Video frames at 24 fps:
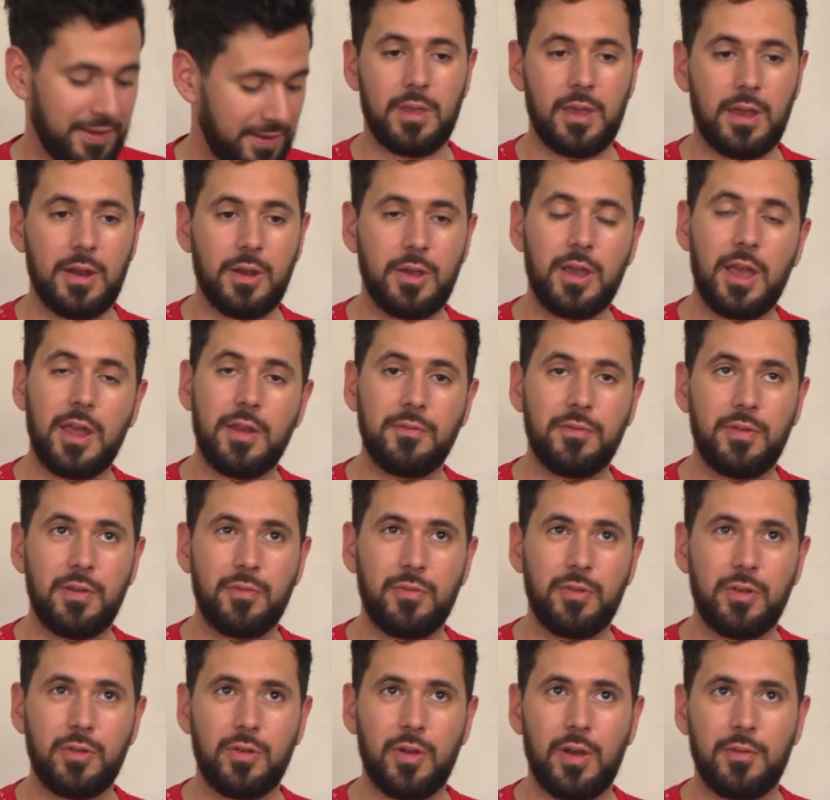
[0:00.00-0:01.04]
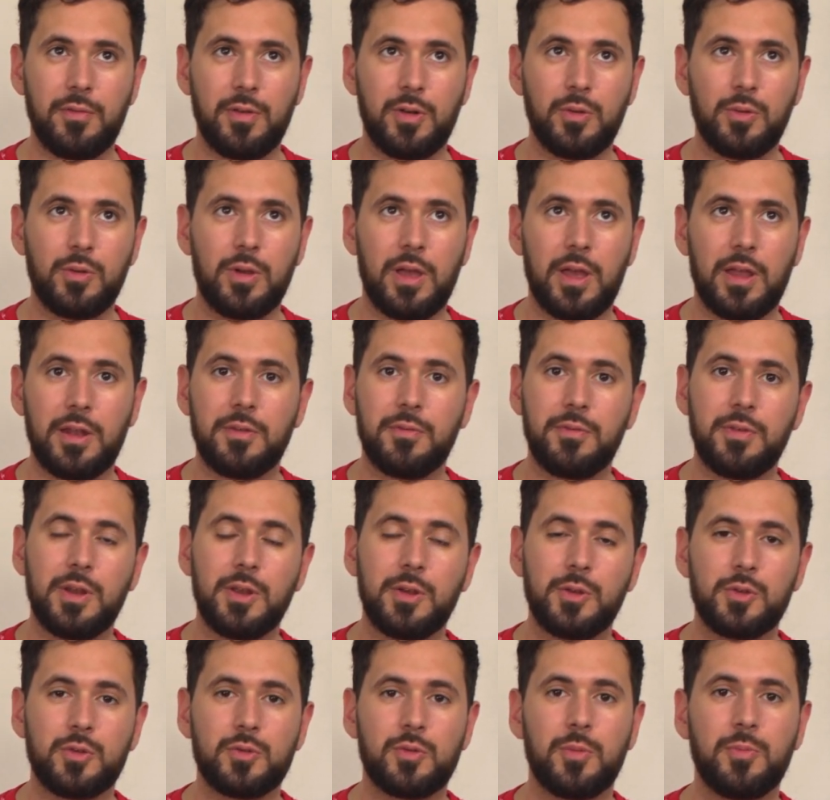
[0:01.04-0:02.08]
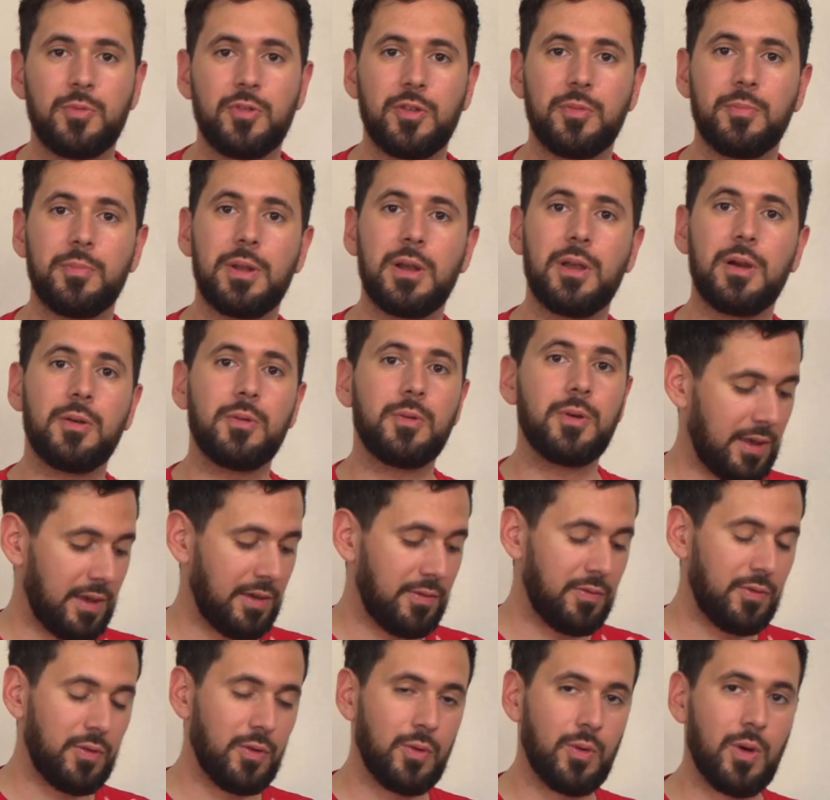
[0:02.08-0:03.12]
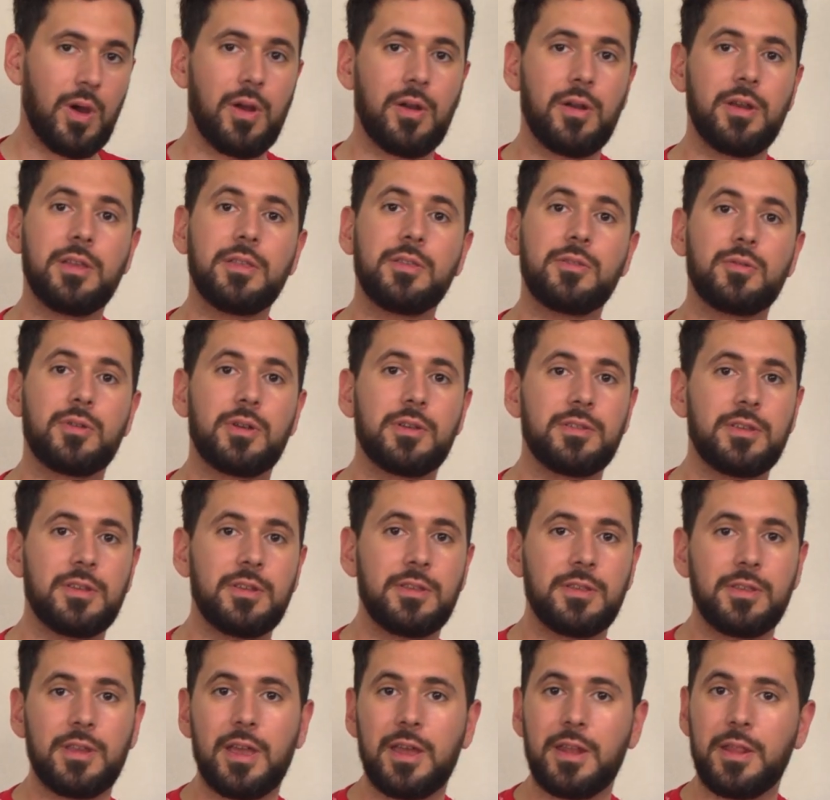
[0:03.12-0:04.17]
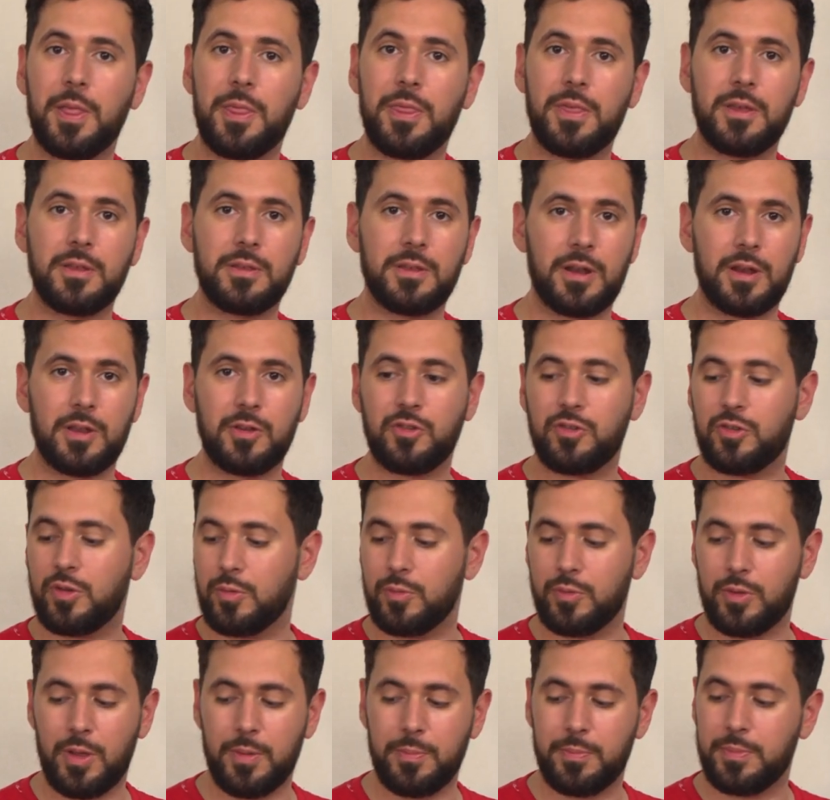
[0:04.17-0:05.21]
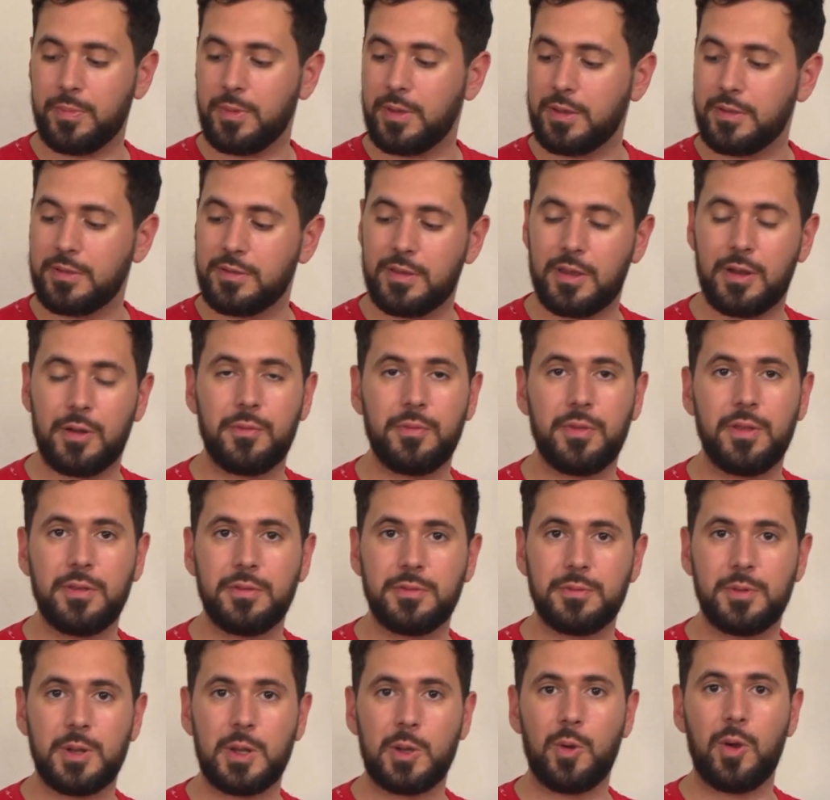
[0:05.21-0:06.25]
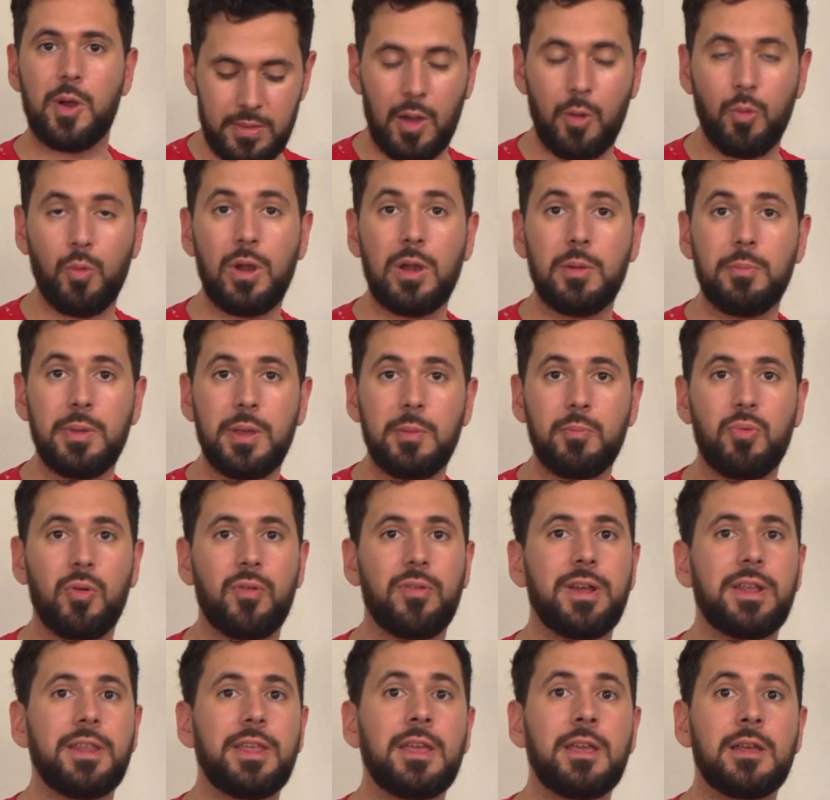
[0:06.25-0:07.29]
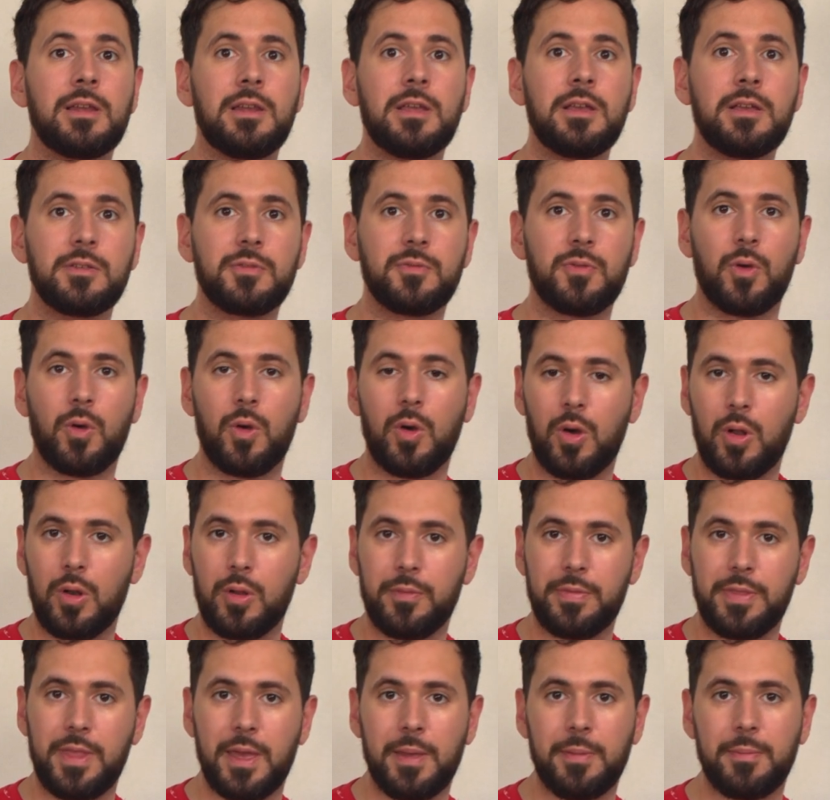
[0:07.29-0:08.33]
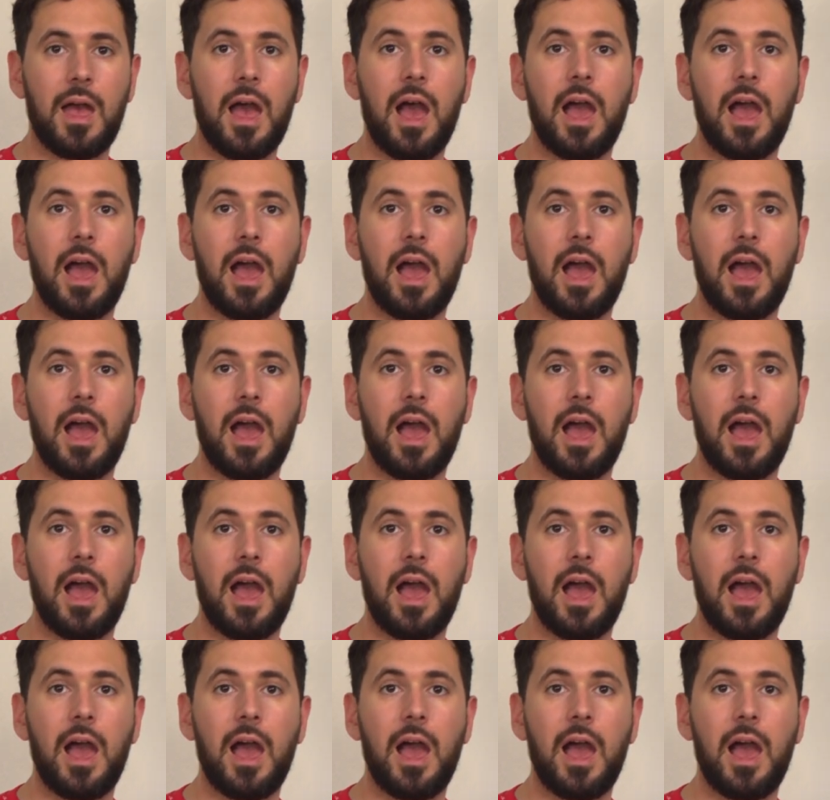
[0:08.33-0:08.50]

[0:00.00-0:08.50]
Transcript: And again, feel free to have a look at the video description below. If you are interested in anything that I showed up inside of this video, I will be providing links for all of them.